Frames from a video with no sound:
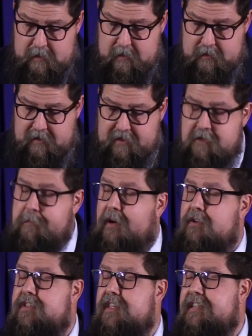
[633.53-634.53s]
that the
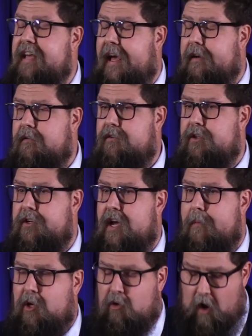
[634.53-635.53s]
spirits of the dead could
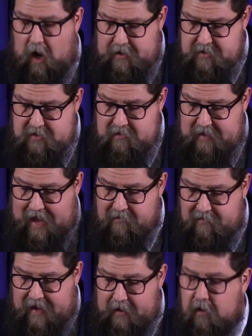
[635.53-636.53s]
come across that
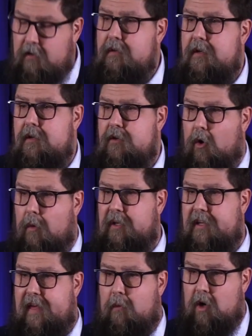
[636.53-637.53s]
veil.
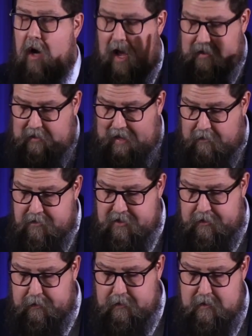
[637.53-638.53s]
Normally, they were not allowed
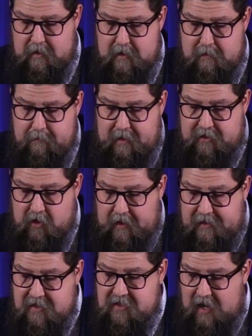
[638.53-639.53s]
to, but during
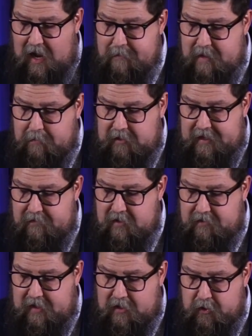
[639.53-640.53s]
this time, they believed
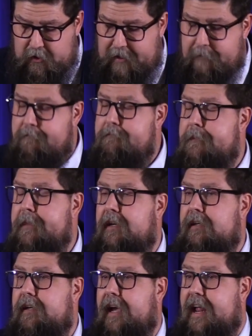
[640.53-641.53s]
that they could.
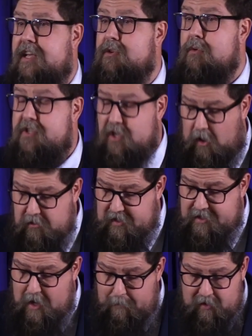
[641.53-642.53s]
And as a result, a
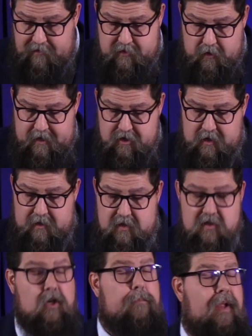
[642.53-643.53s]
number of traditions
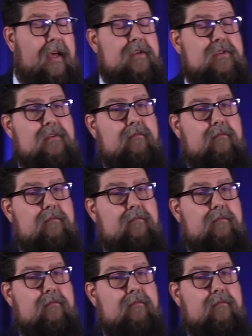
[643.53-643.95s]
took place.